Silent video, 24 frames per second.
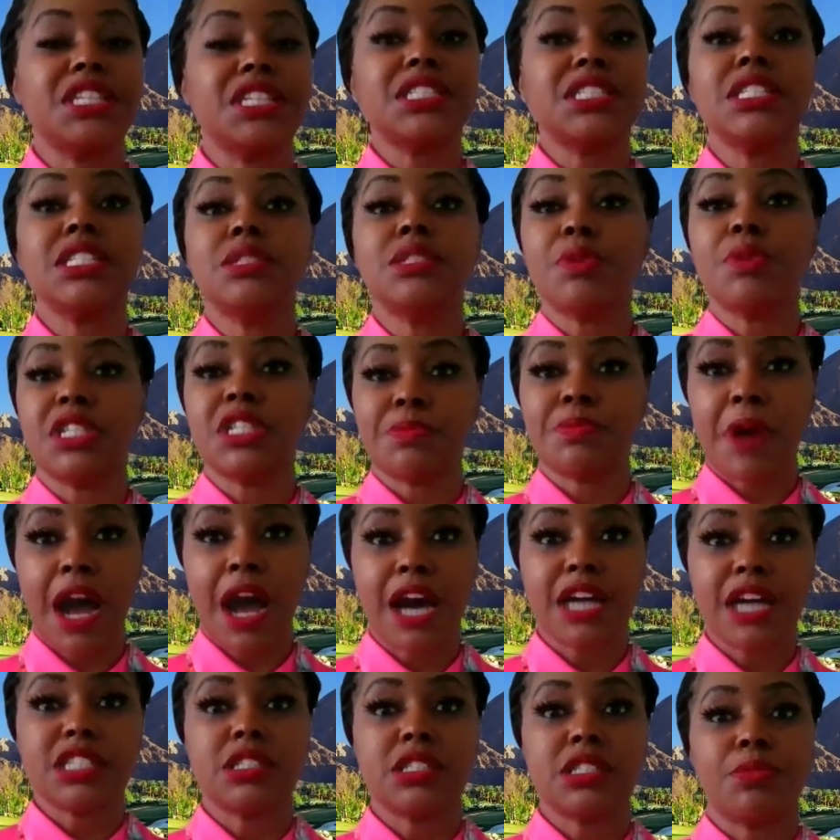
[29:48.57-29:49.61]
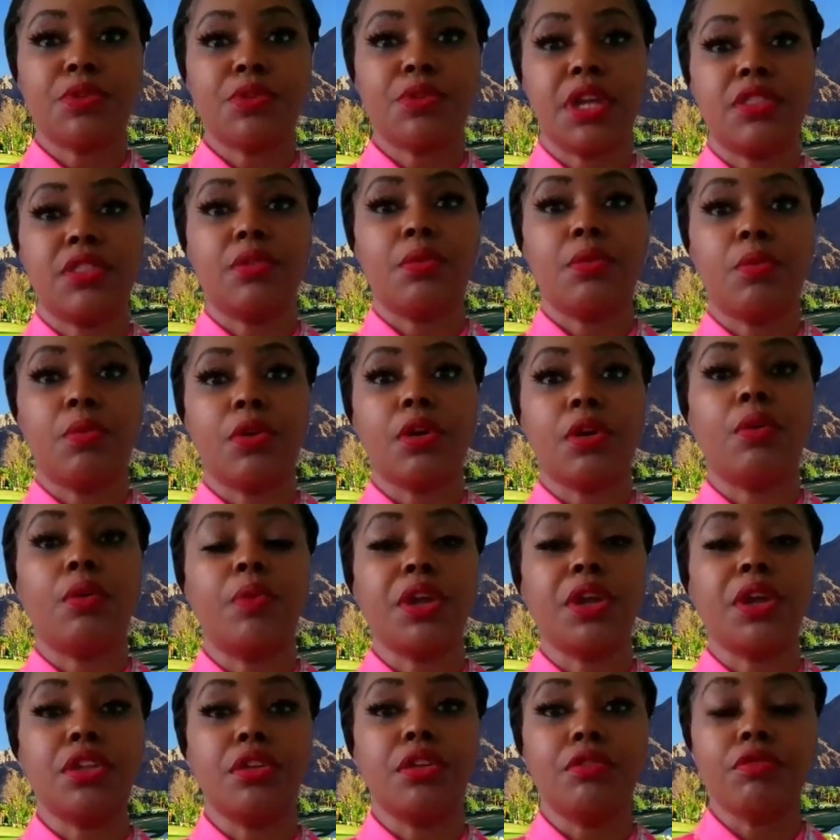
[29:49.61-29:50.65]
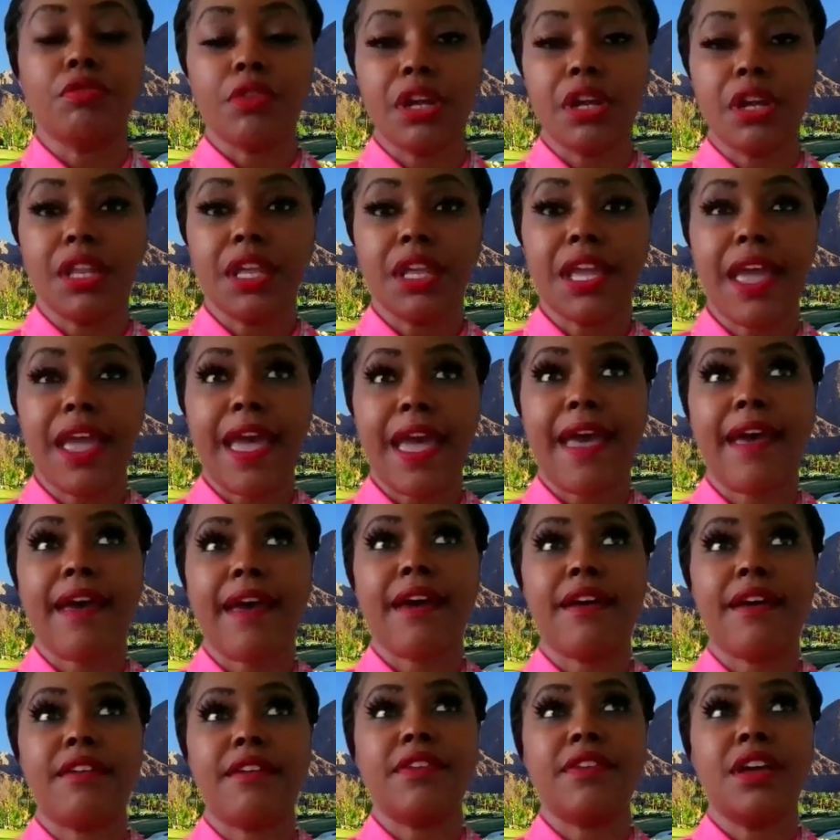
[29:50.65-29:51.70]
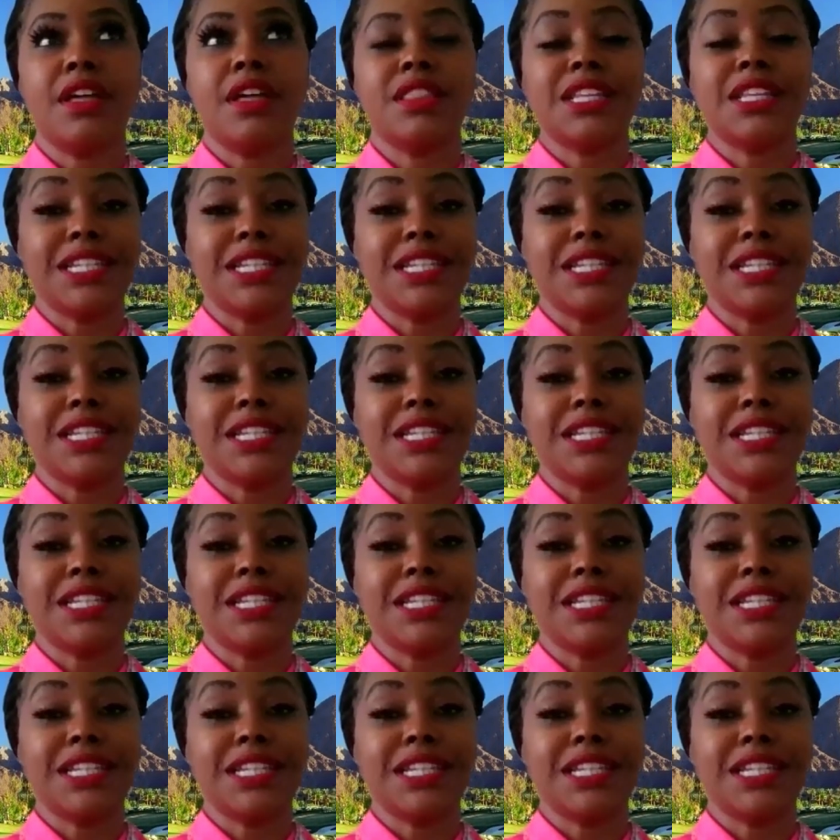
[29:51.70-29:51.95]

This is what's possible in the world when you really have